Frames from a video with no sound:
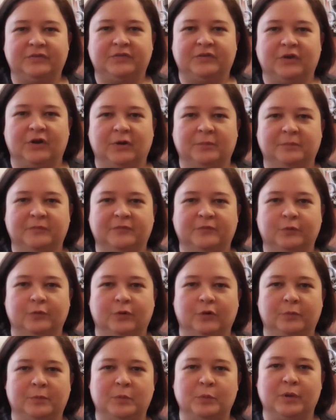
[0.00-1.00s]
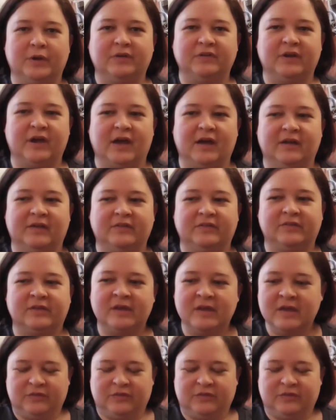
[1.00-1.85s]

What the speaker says: Star before Obi-Wan dies.